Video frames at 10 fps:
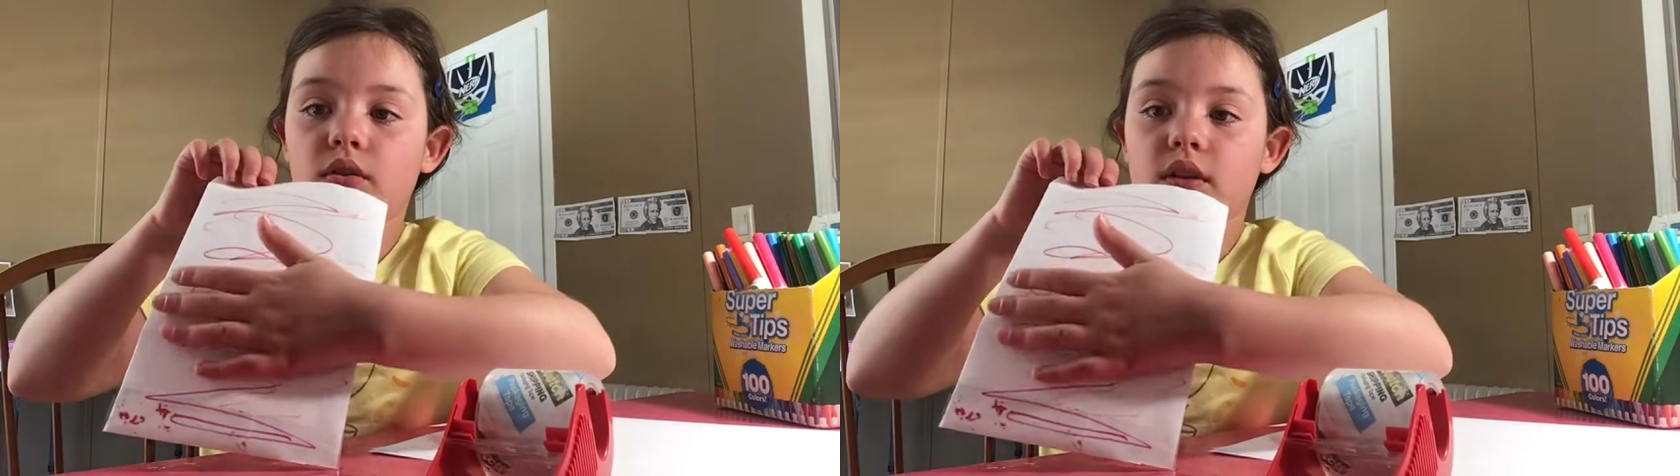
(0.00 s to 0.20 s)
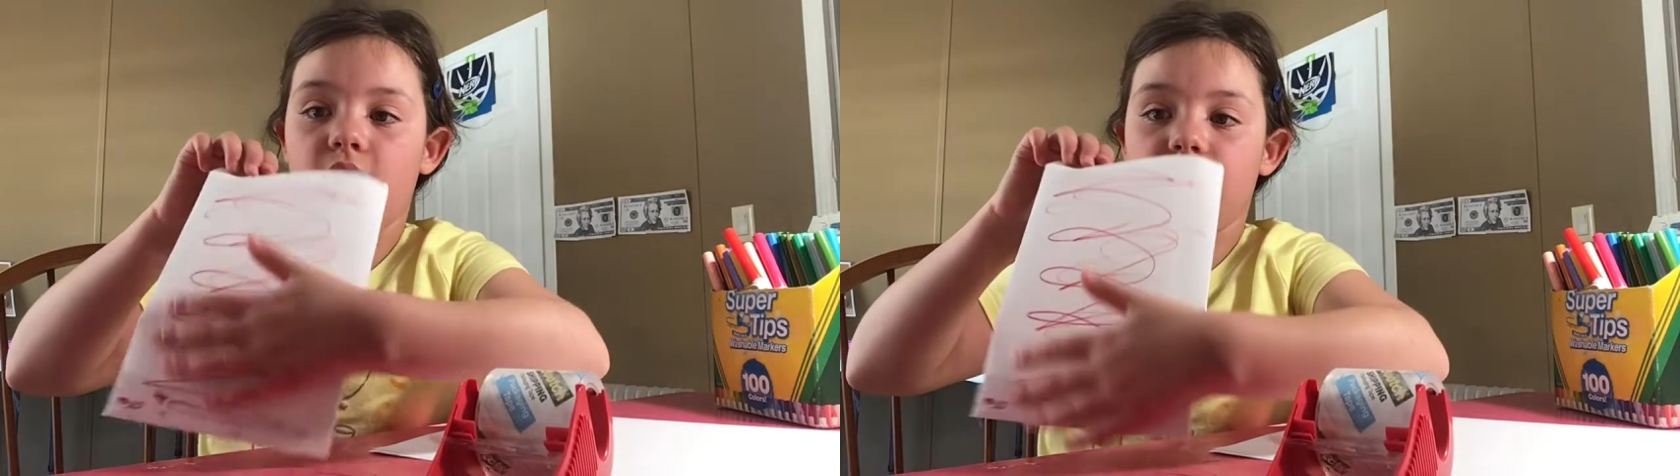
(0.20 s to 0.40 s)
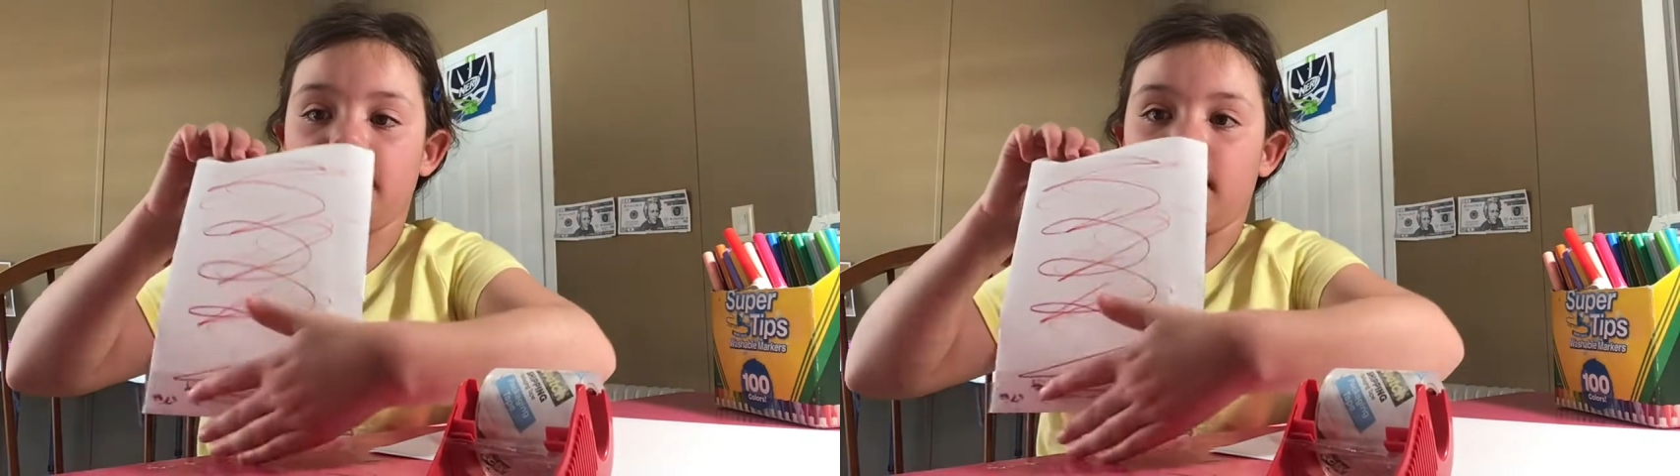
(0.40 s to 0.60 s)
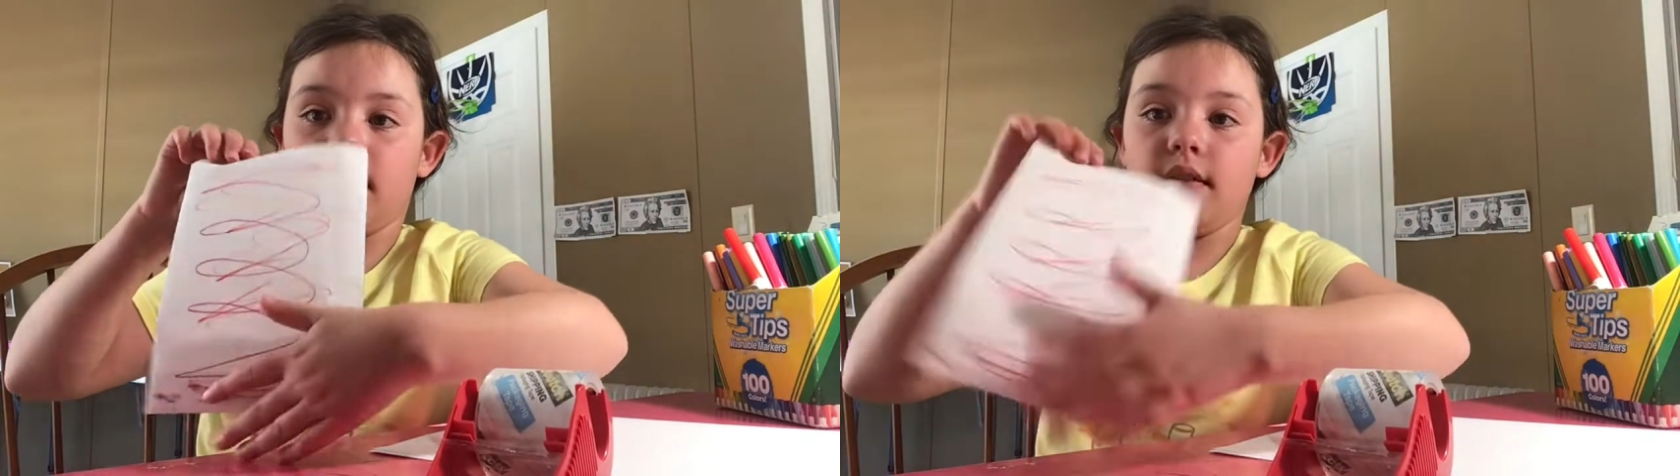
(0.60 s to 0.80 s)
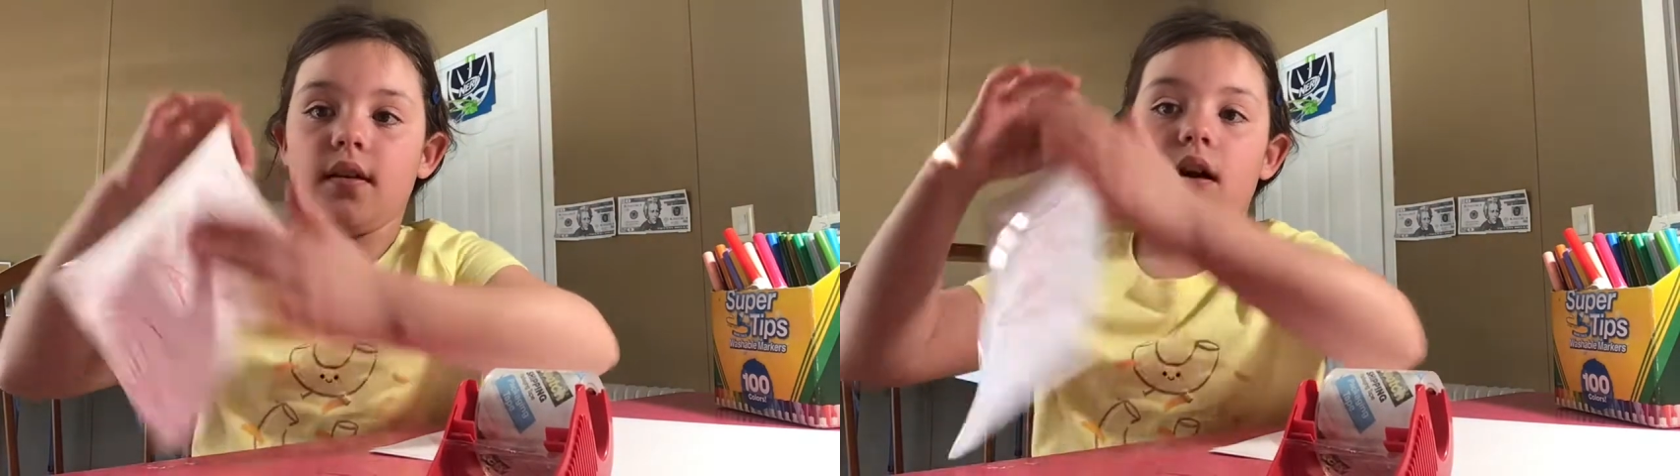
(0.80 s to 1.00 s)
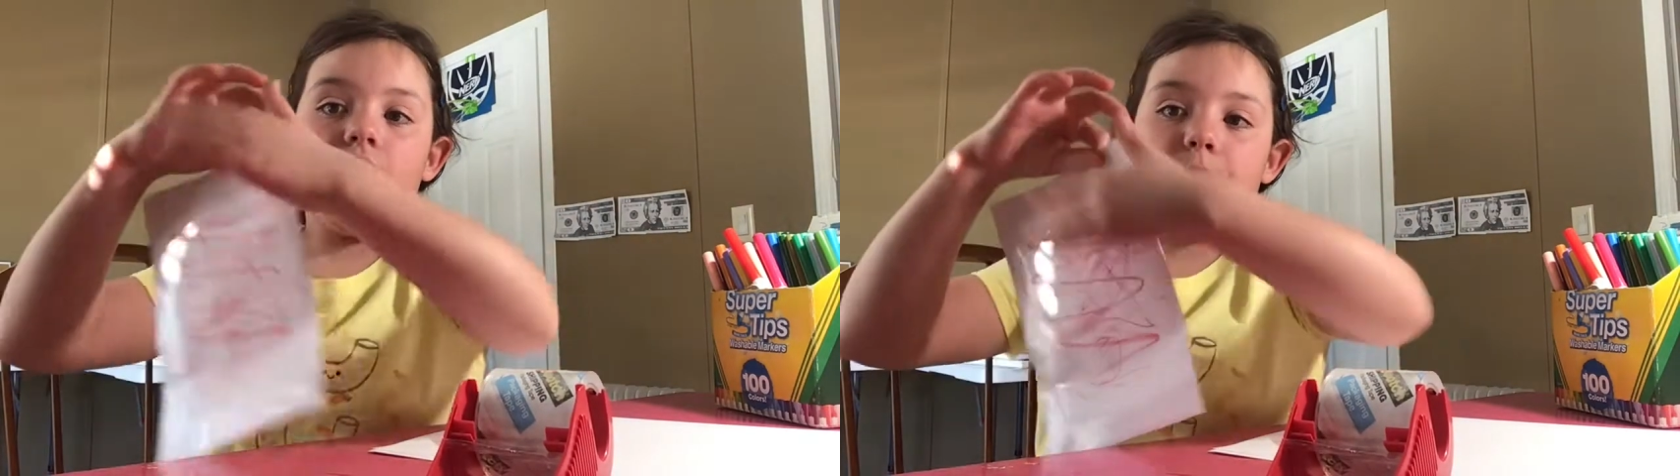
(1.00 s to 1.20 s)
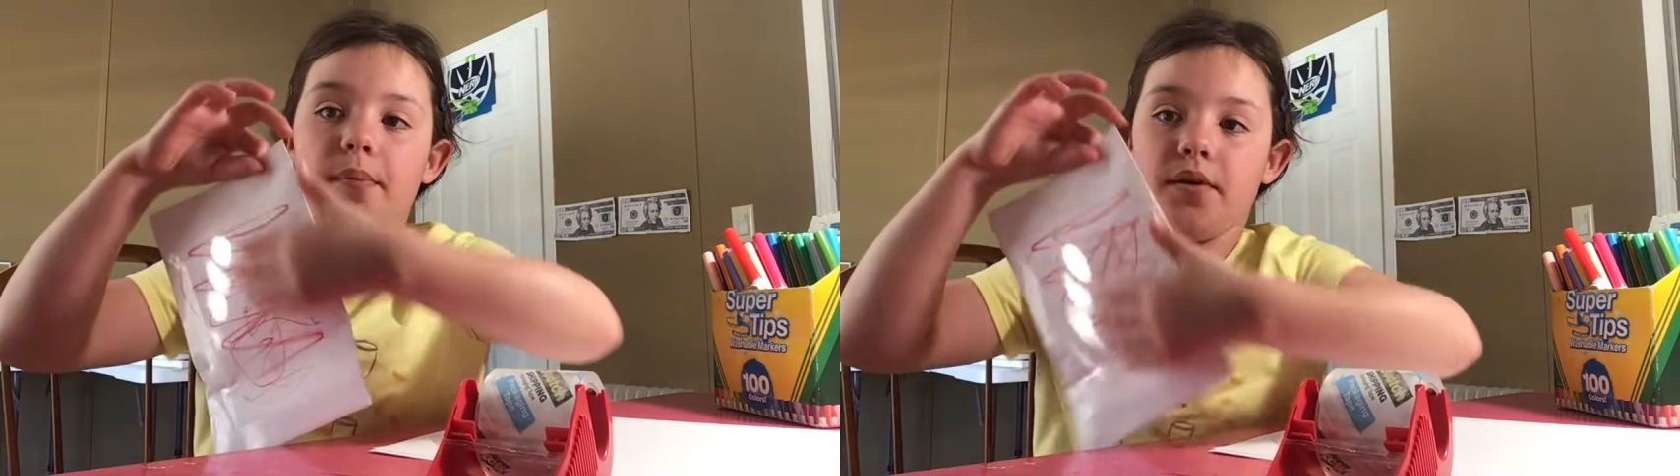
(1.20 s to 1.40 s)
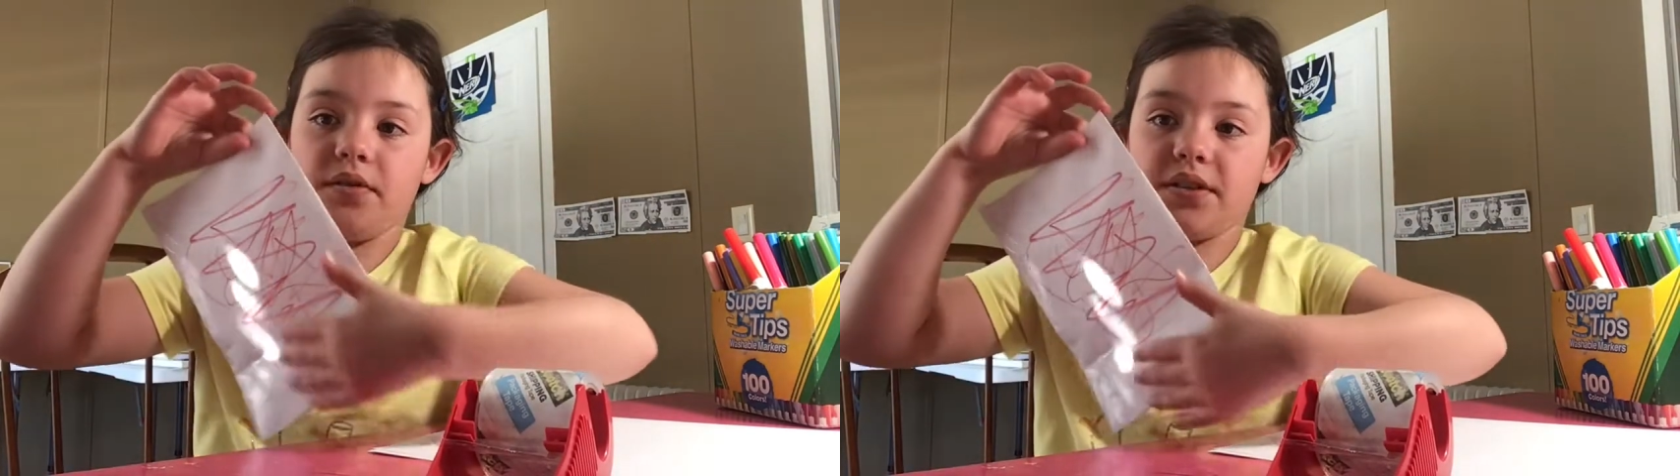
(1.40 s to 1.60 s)
cover on
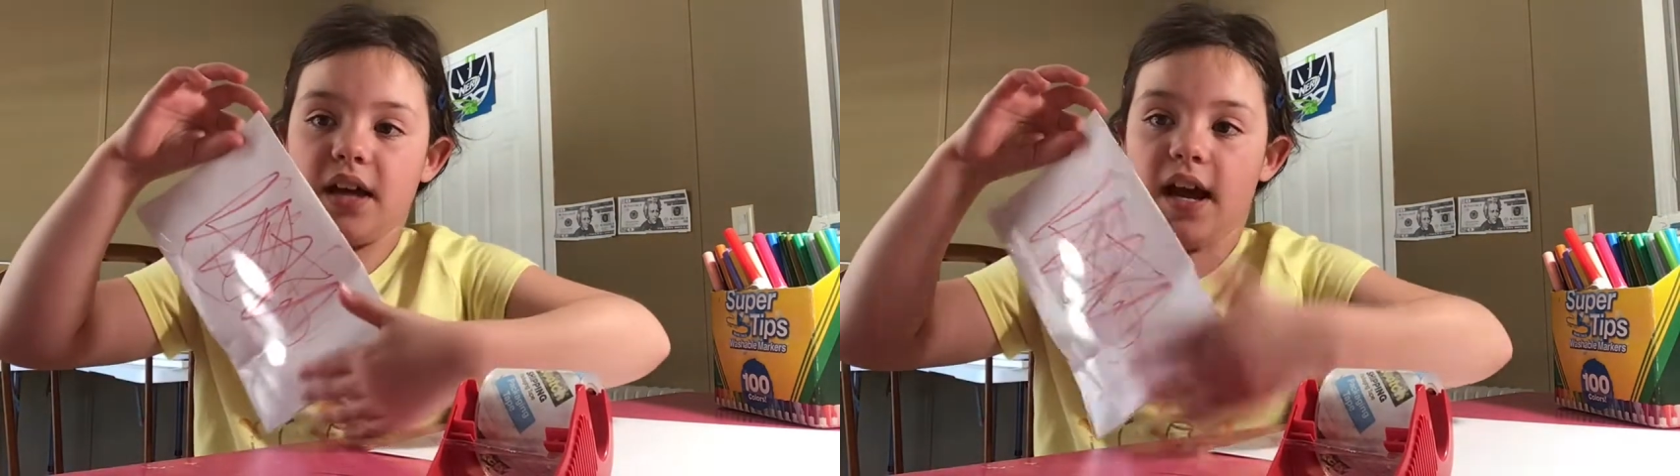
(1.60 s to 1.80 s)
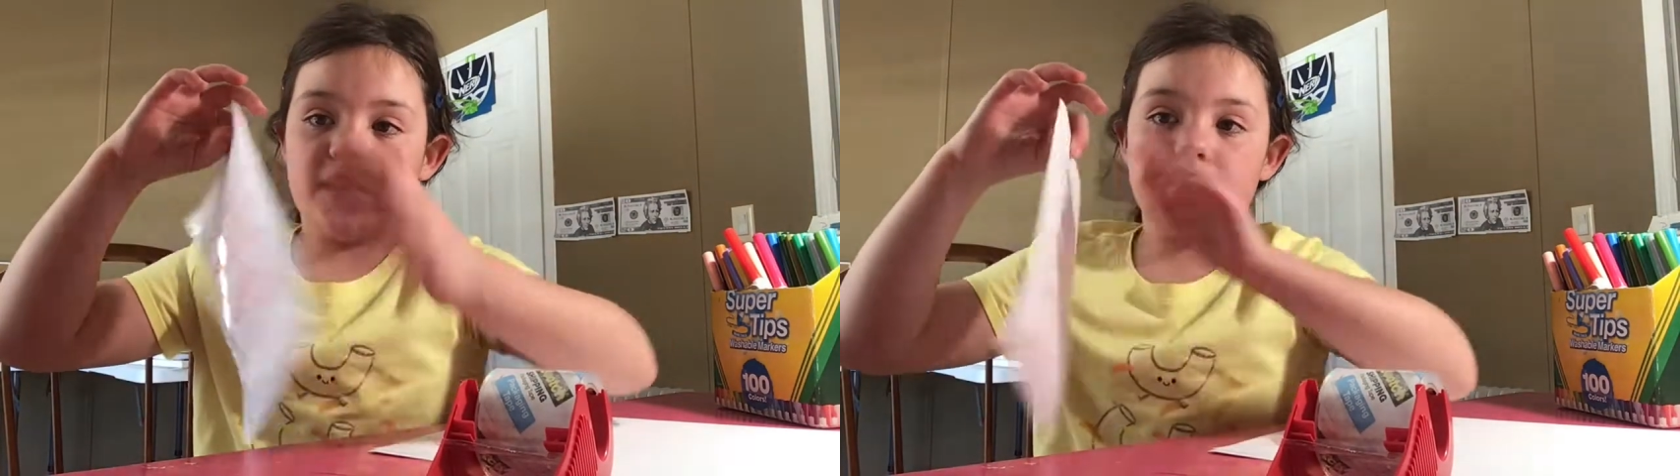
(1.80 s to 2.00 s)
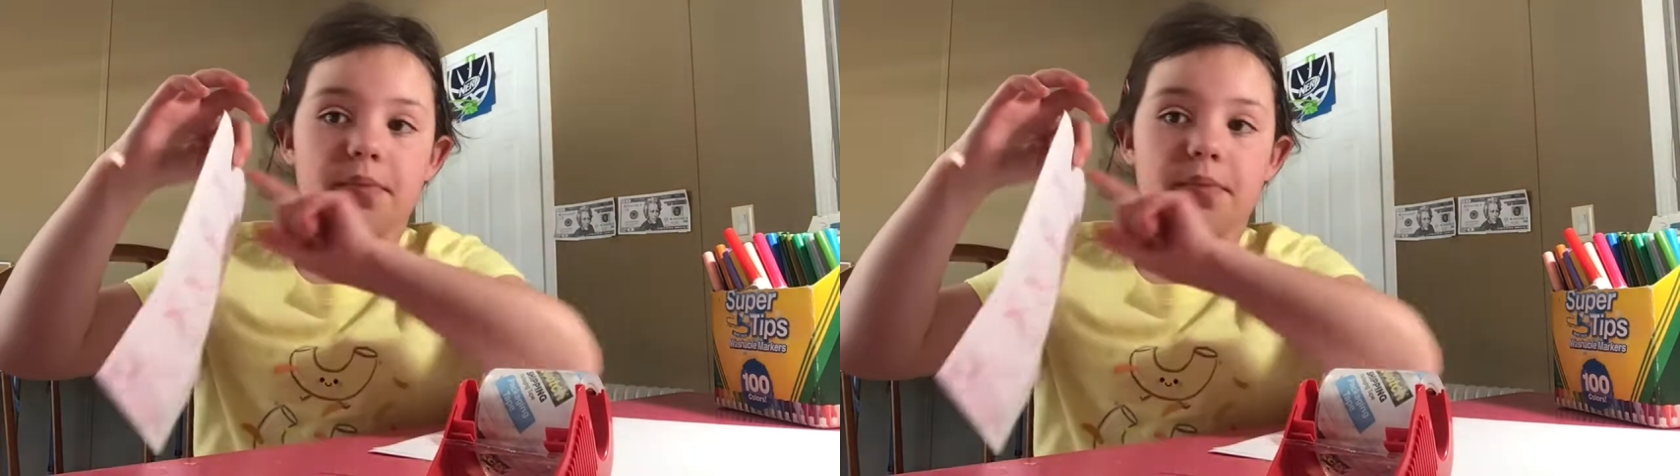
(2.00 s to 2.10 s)
both sides.